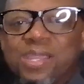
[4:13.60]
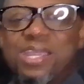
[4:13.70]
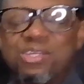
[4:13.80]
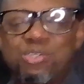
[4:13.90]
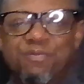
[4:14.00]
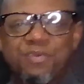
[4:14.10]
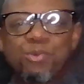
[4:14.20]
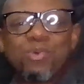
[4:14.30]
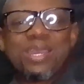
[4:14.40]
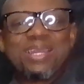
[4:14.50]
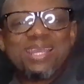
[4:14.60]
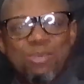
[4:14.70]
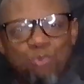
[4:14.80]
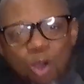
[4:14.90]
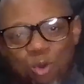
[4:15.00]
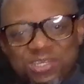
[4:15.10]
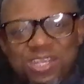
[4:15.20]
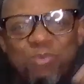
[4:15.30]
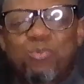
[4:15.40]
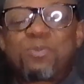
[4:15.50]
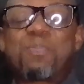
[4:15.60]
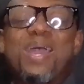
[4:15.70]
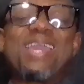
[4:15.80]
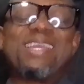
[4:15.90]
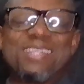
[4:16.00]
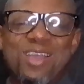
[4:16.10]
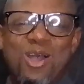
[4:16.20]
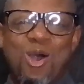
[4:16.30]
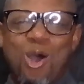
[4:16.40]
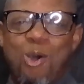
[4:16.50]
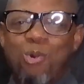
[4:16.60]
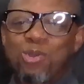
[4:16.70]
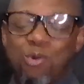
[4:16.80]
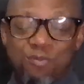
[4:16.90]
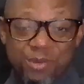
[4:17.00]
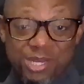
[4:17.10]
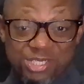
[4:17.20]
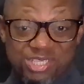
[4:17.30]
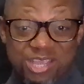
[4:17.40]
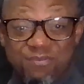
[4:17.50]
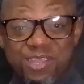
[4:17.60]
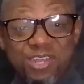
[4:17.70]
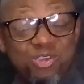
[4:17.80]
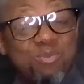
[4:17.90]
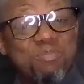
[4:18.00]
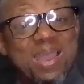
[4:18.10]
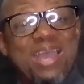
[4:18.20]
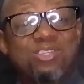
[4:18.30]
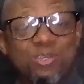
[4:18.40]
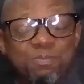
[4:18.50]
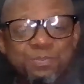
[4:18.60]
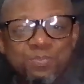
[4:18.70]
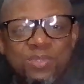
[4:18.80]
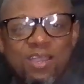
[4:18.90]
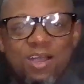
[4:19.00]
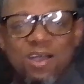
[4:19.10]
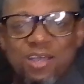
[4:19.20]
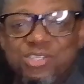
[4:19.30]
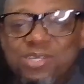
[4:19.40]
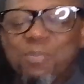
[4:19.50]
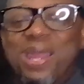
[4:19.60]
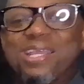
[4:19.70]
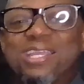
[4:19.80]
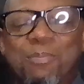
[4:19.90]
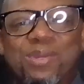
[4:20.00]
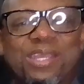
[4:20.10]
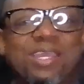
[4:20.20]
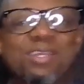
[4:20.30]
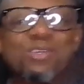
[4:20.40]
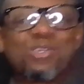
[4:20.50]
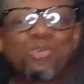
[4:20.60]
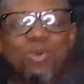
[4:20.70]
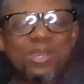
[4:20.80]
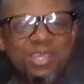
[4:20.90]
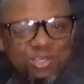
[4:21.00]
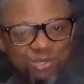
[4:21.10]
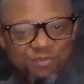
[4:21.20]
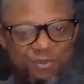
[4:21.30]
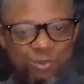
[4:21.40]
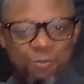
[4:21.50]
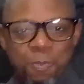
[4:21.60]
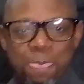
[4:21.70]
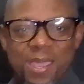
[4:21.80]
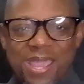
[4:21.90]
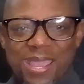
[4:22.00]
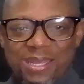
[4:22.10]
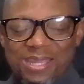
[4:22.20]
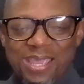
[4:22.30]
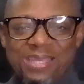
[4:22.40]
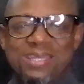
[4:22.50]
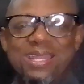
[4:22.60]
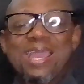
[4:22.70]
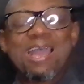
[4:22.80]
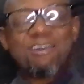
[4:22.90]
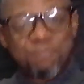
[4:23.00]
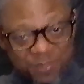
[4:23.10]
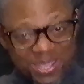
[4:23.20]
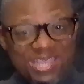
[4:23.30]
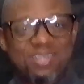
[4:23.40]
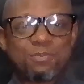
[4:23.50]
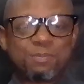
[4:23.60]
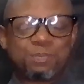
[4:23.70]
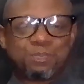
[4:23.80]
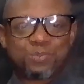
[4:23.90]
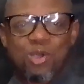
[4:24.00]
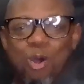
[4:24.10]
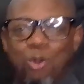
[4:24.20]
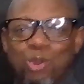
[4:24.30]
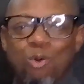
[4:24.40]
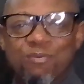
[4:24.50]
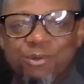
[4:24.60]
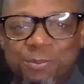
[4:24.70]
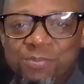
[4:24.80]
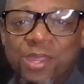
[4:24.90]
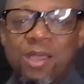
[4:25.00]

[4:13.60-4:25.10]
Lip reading: interview, and he walked in with paint all over himself. Can you imagine somebody coming in to an interview and they have paint all over him?